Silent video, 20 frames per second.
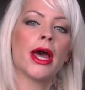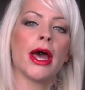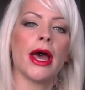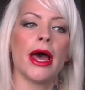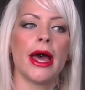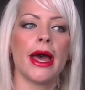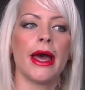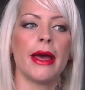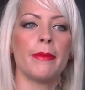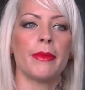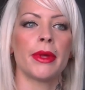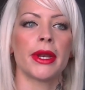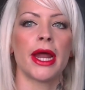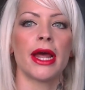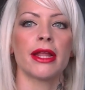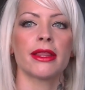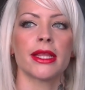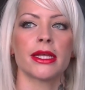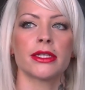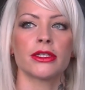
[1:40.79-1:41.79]
and
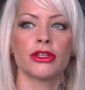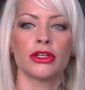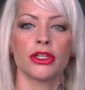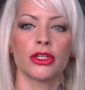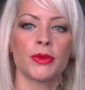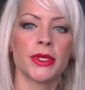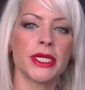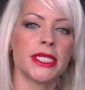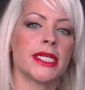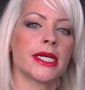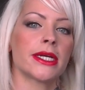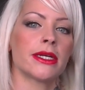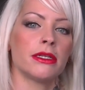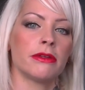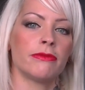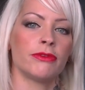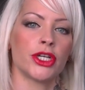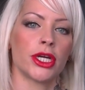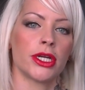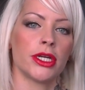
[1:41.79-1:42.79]
had that done on the 22nd
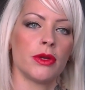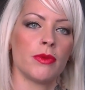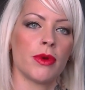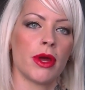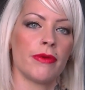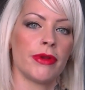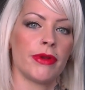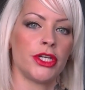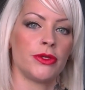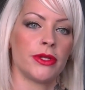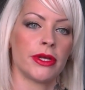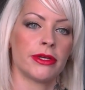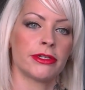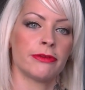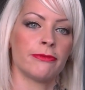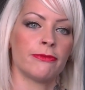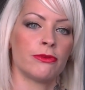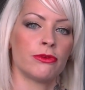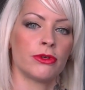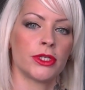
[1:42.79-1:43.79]
of January
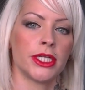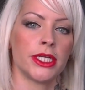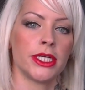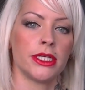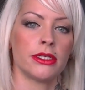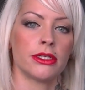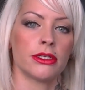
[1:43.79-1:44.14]
2014.